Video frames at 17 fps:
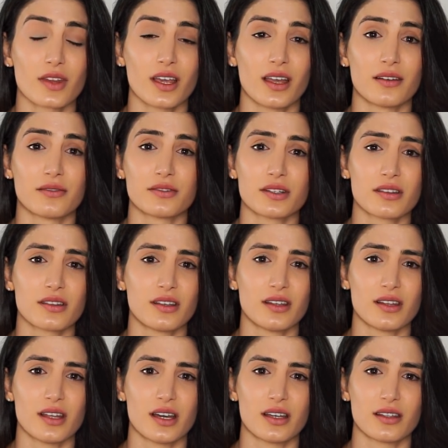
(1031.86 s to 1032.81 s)

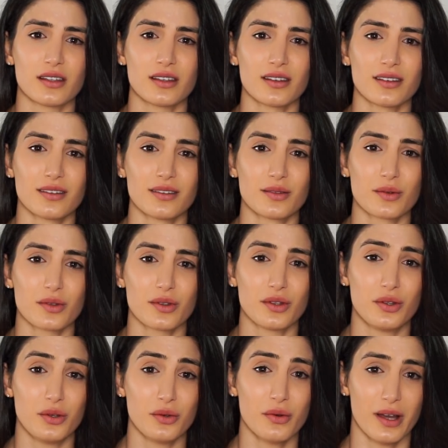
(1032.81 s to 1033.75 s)
everything that
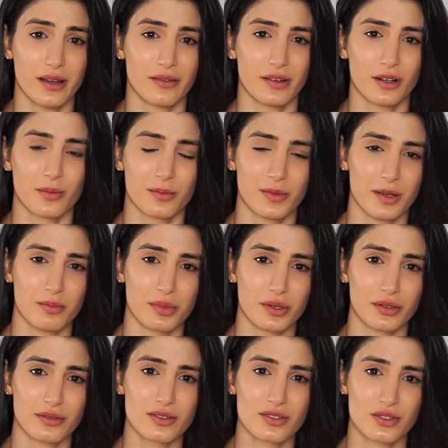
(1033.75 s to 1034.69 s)
you have helped me
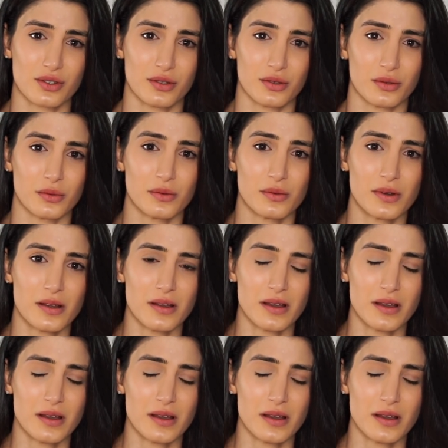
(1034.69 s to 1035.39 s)
build too,